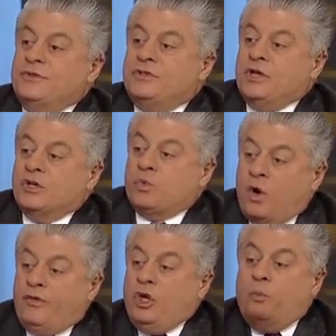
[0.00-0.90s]
Right. Does
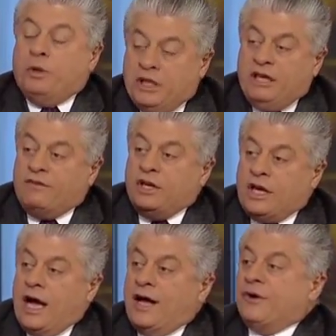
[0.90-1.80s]
whether you believe in
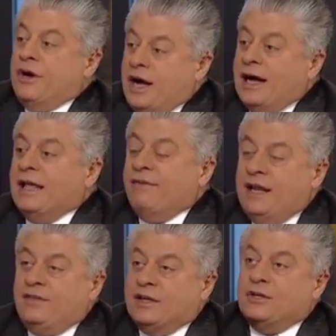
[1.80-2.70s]
God or not have
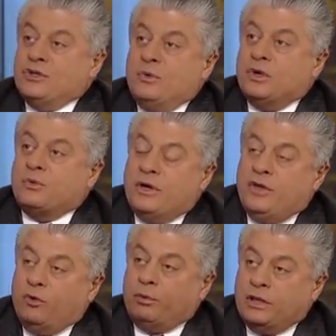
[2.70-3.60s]
anything to do with whether
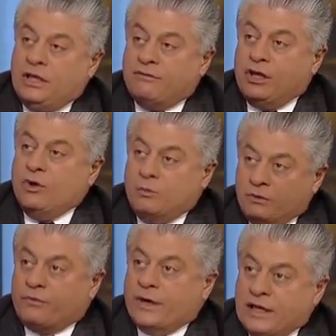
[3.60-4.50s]
you believe in human
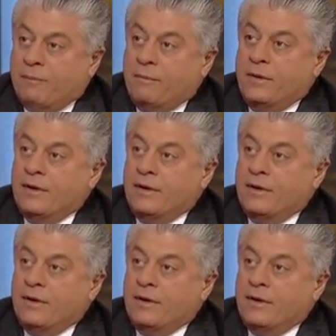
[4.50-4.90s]
freedom?